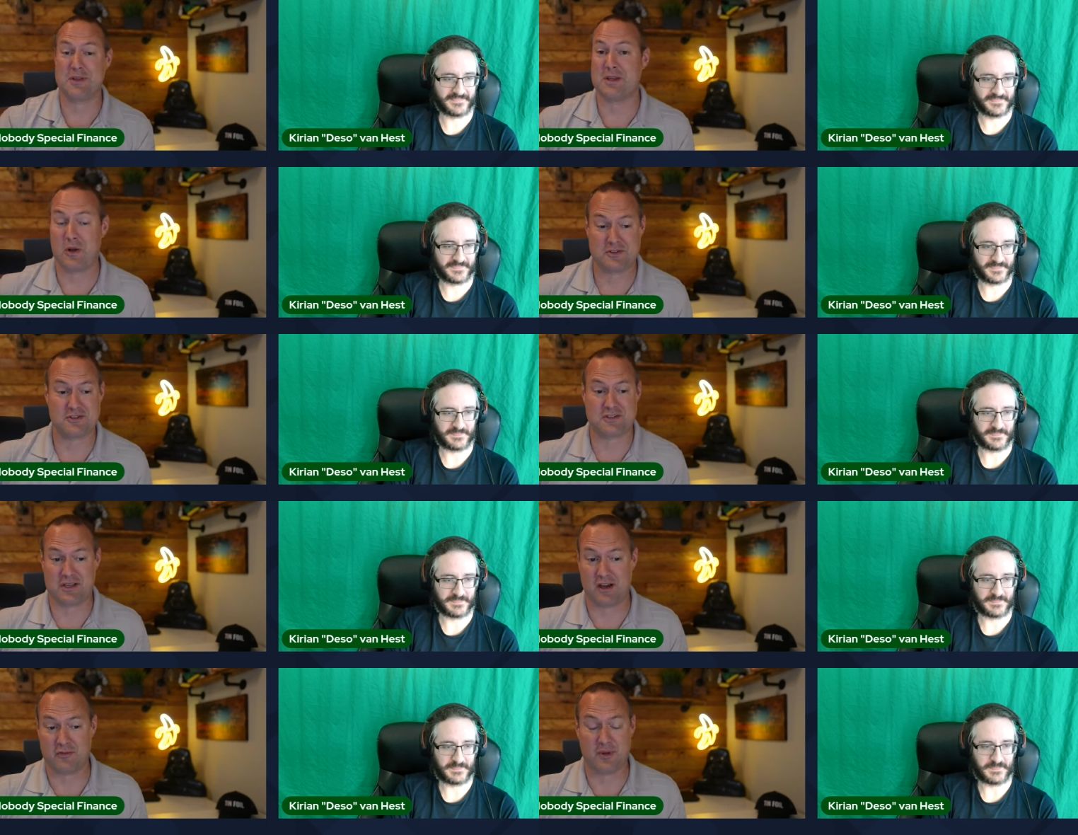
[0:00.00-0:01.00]
Speaker 1: all just the
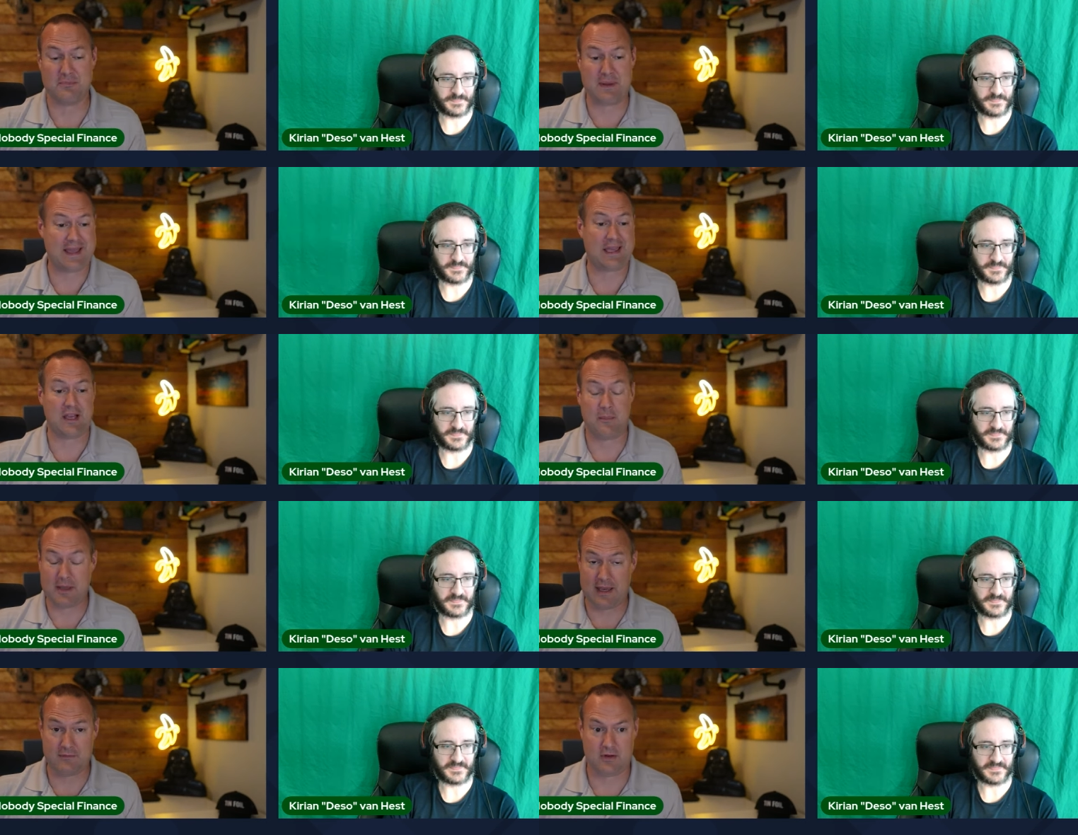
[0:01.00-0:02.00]
government backing up
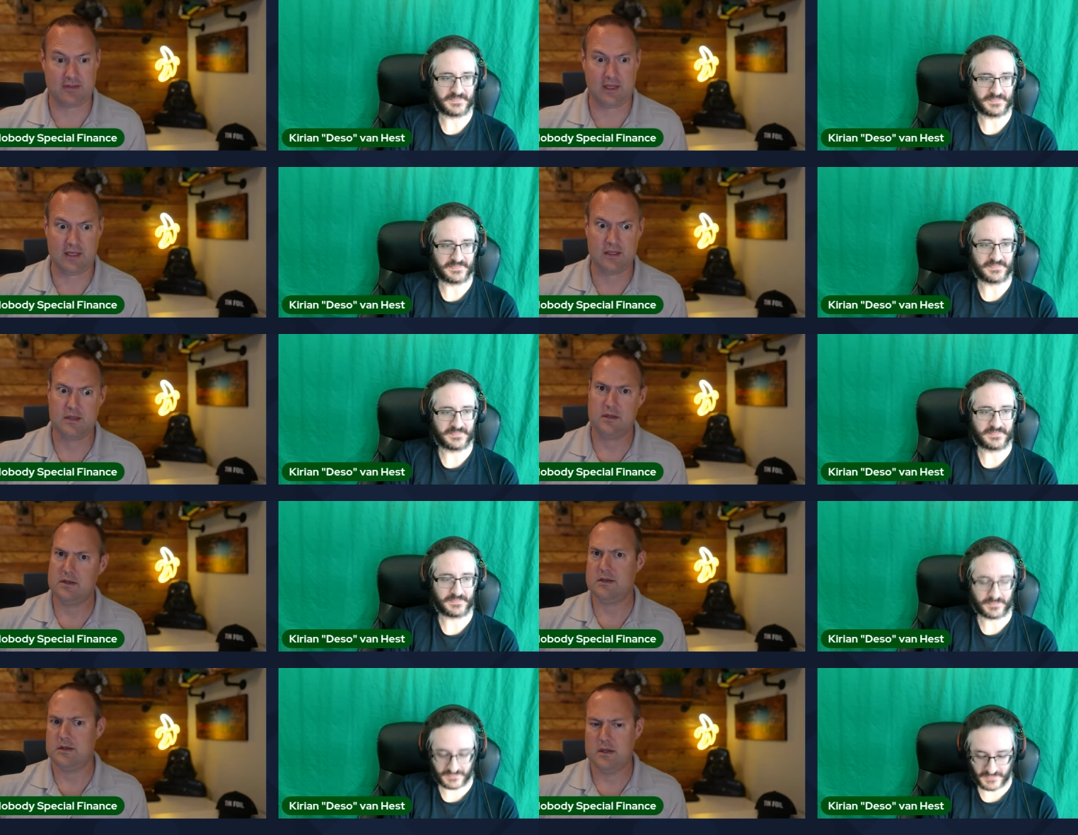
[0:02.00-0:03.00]
everything
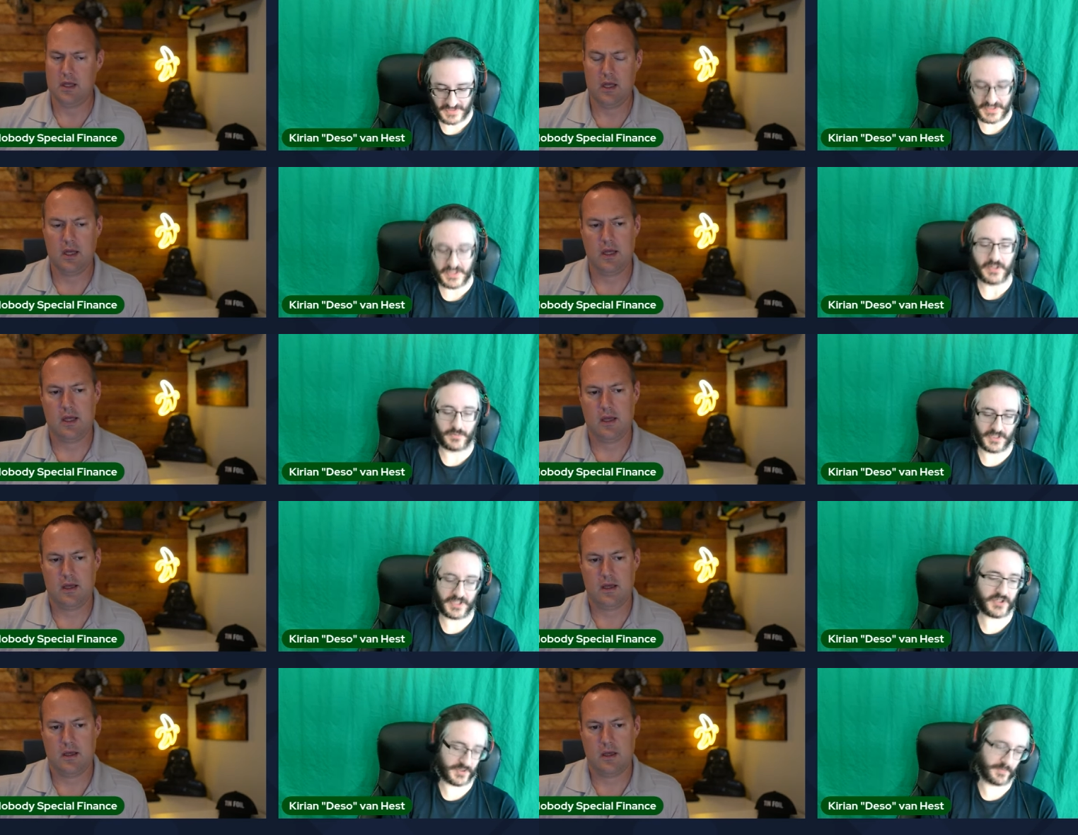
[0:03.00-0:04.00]

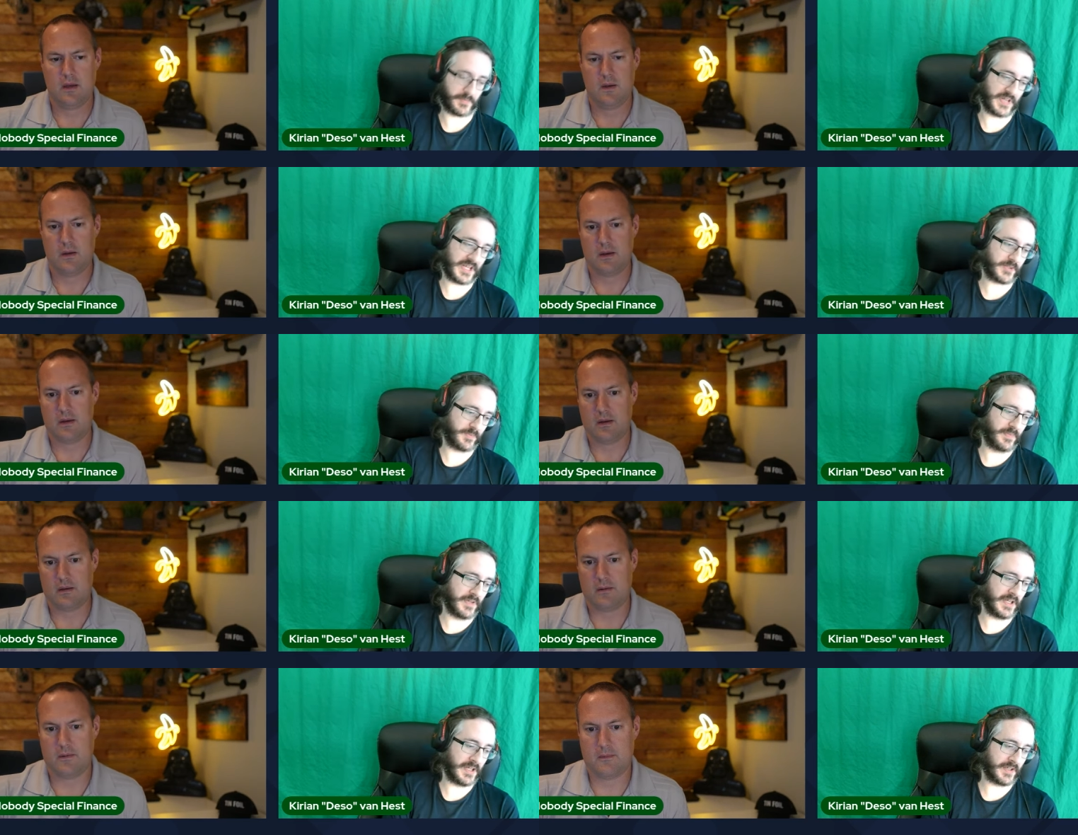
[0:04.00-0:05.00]
Speaker 2: which brings
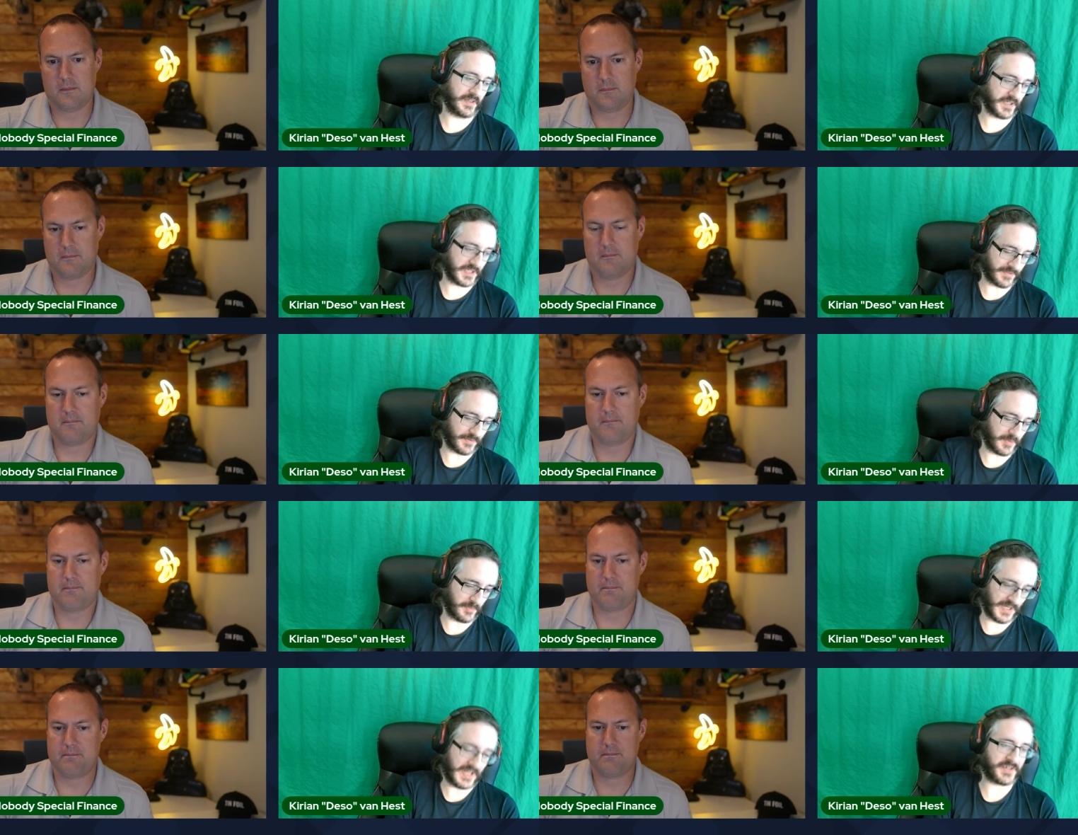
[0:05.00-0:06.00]
uh, the
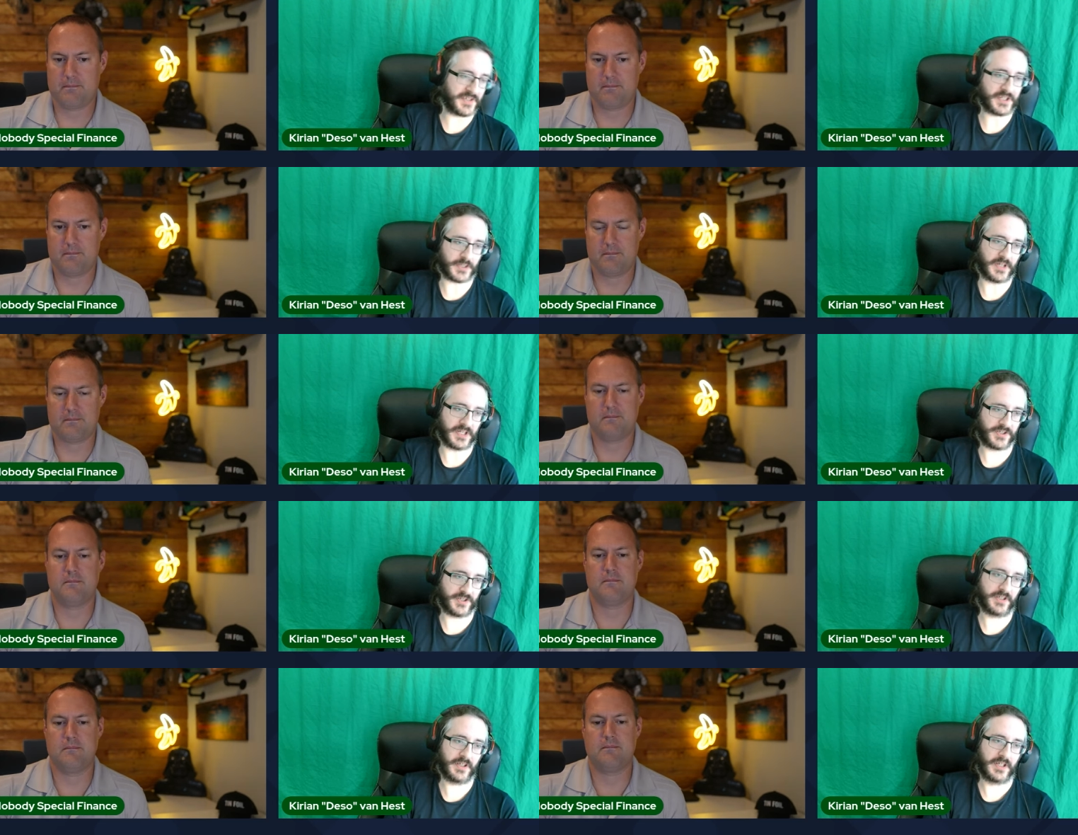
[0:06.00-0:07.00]
government bonds into
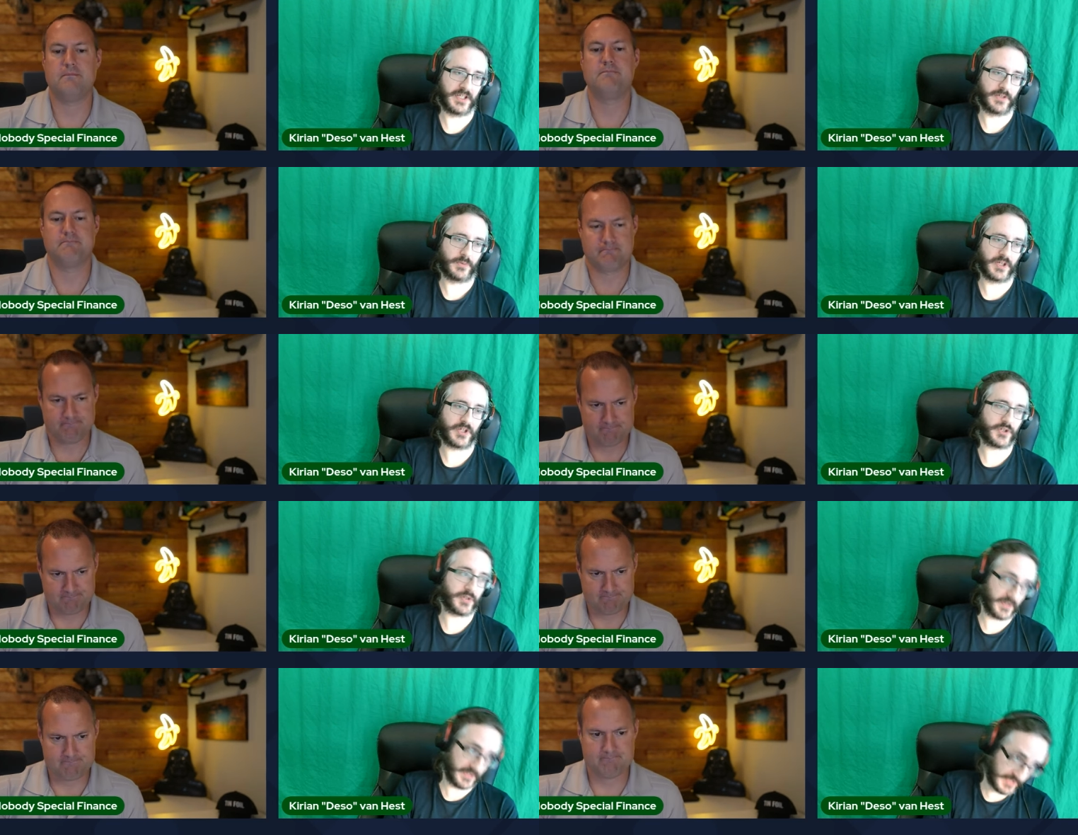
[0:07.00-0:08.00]
question
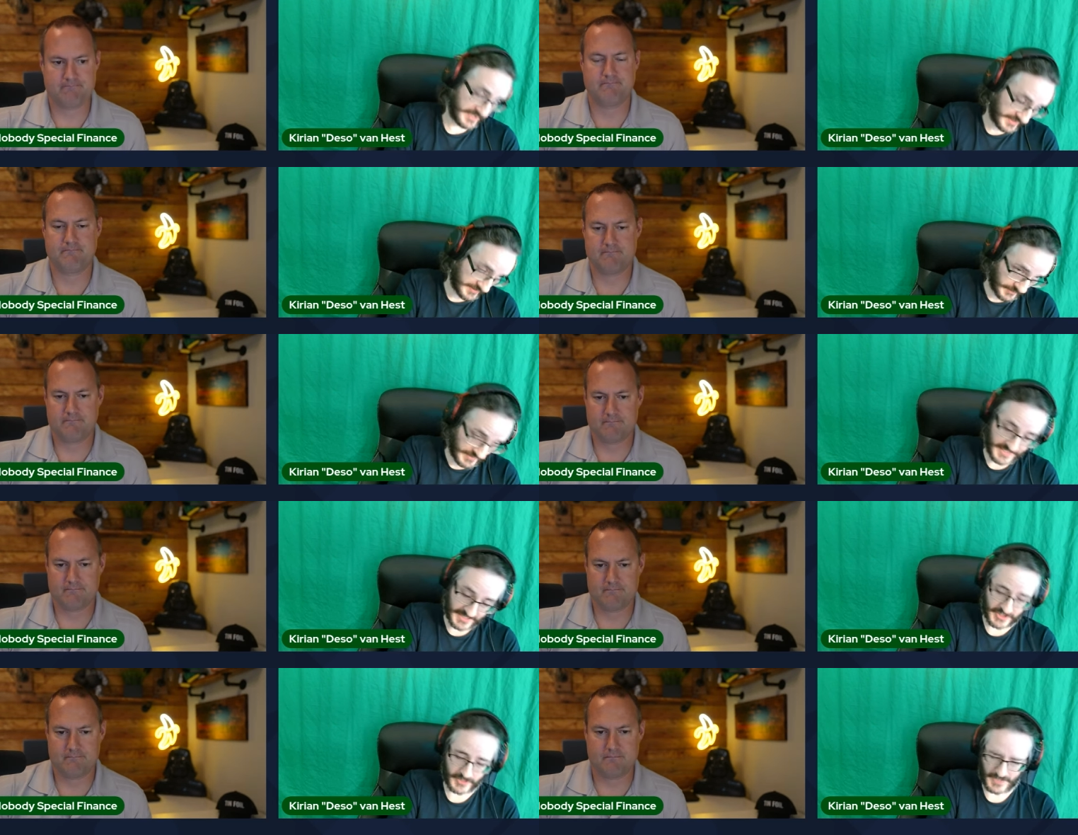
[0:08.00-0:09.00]
which uh,
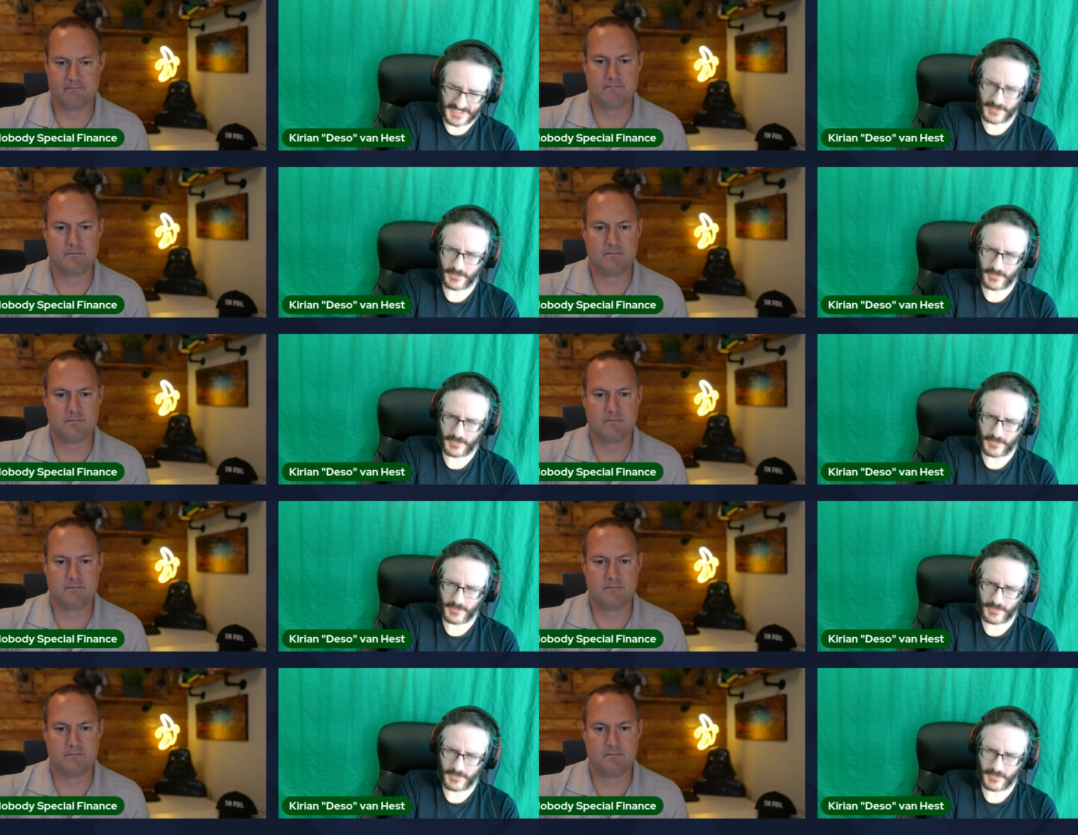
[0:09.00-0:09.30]
is why